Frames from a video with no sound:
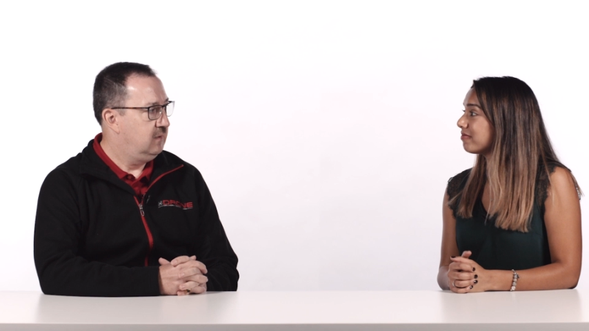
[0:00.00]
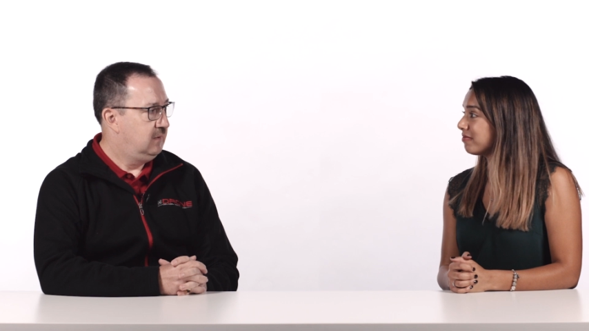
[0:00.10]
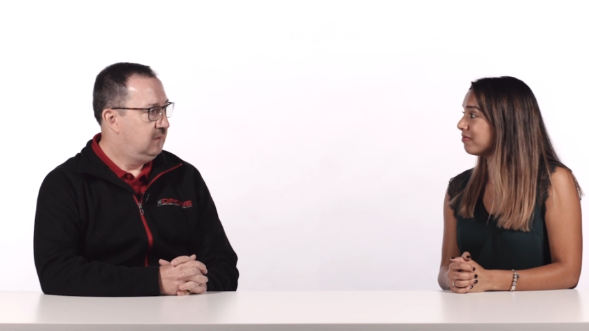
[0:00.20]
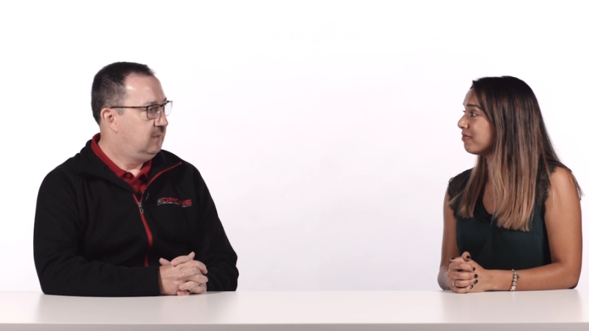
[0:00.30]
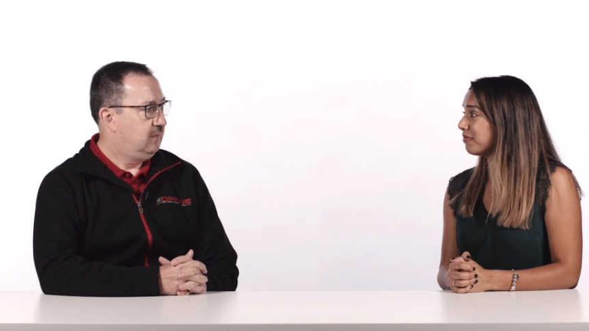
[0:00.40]
Speaker 1: Mm
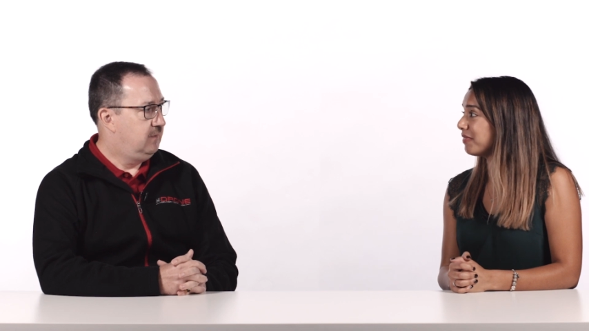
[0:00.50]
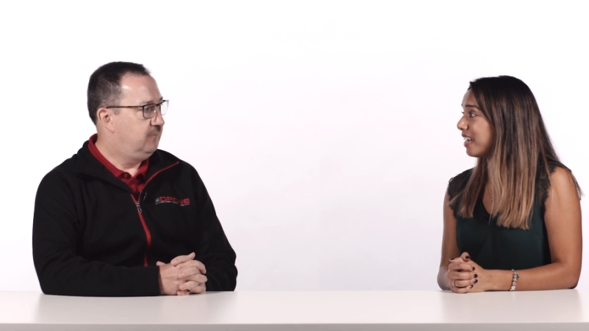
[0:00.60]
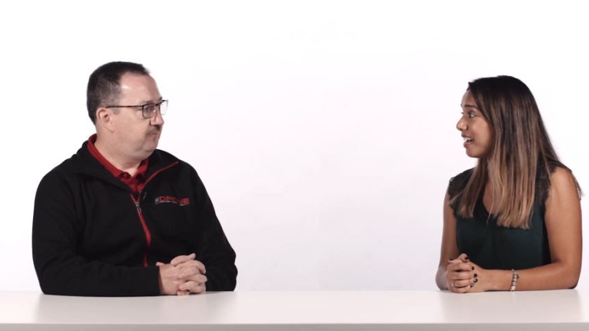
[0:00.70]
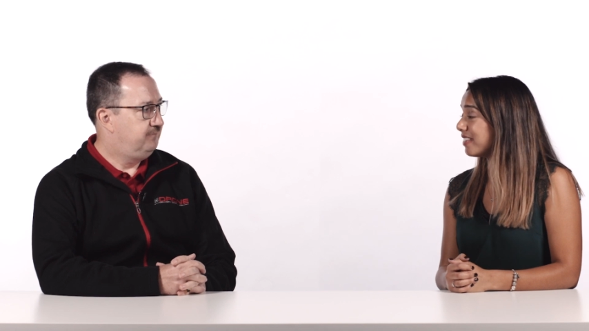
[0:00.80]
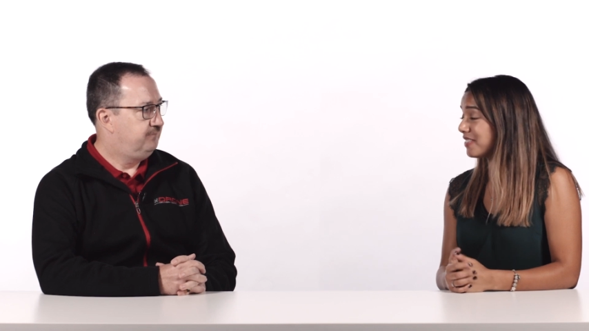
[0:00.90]
-hmm.
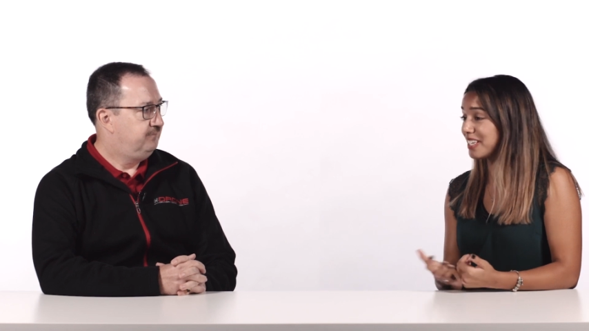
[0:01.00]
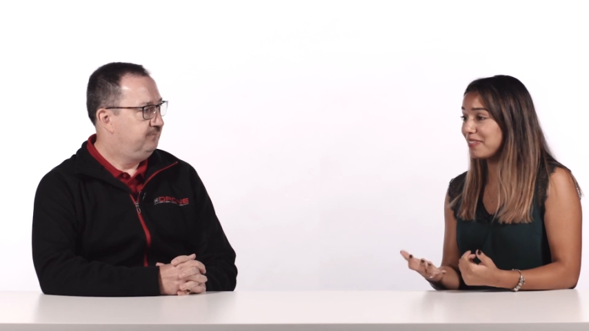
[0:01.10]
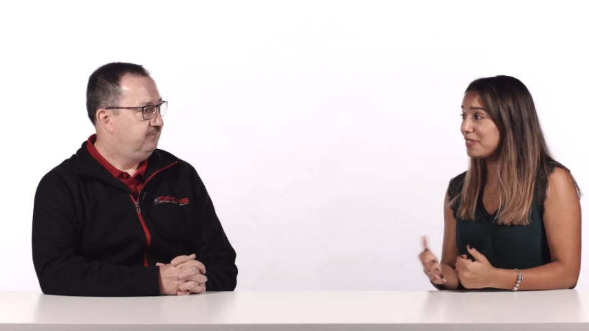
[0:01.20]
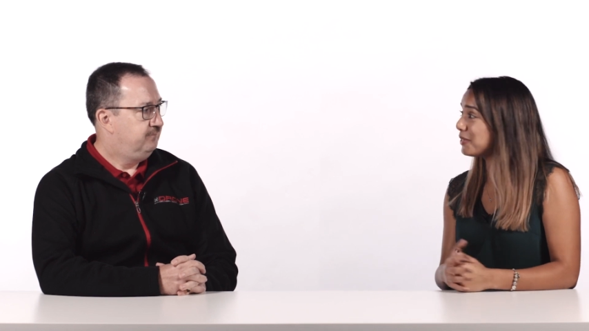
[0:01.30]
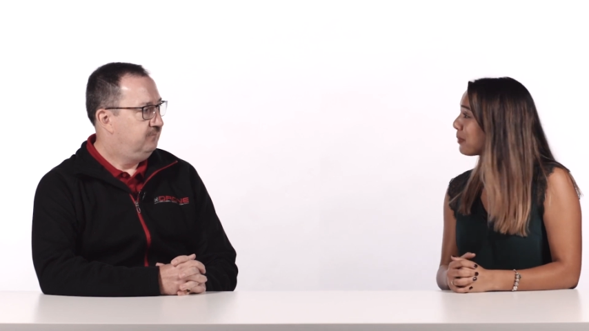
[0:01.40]
Yeah,
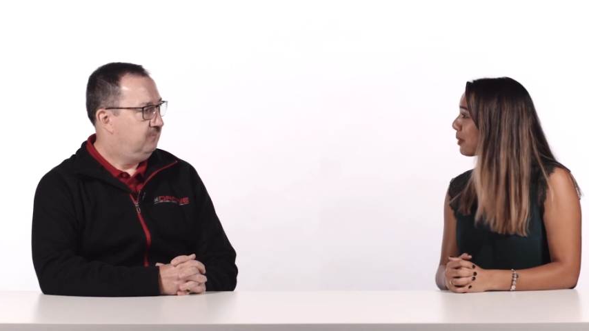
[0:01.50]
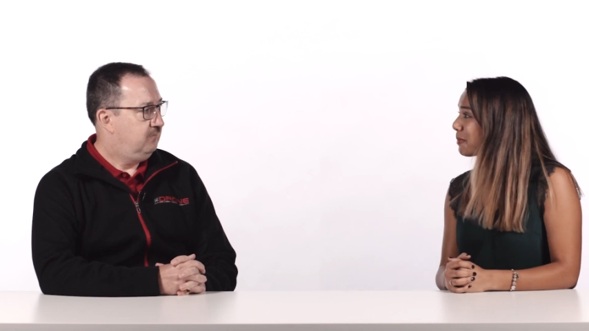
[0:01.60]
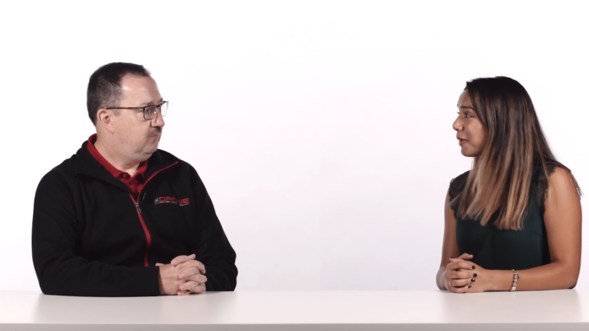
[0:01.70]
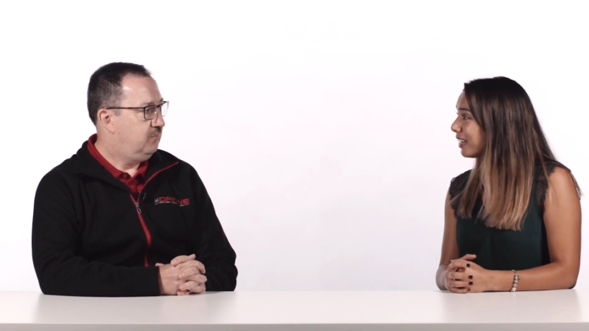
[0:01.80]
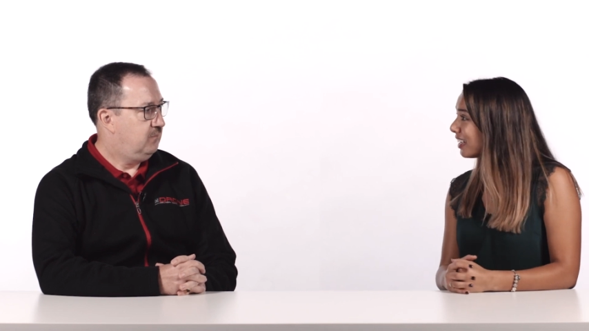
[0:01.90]
safety is super
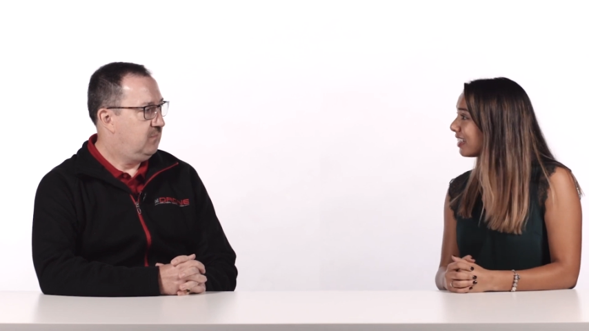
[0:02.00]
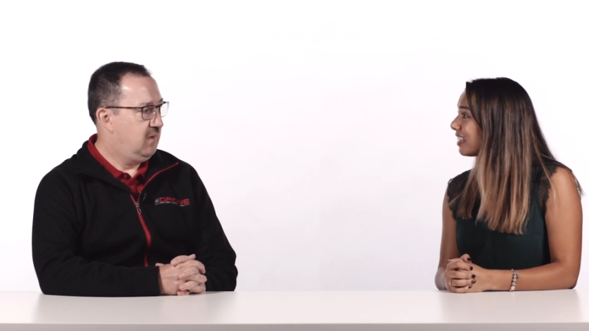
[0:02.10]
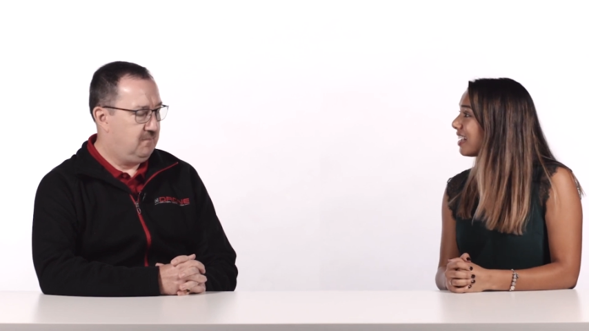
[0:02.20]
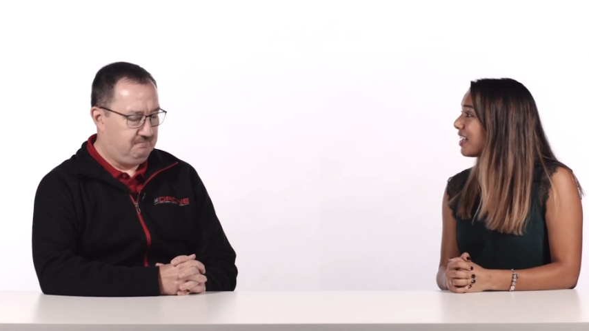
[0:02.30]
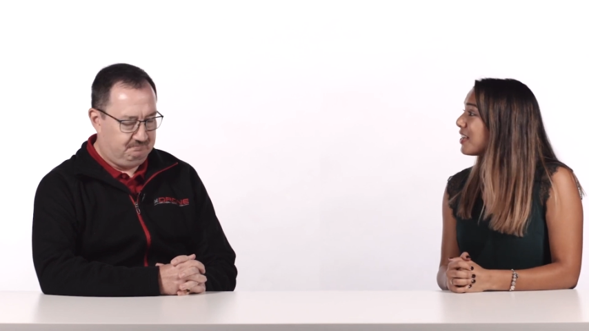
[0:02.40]
important. Yep.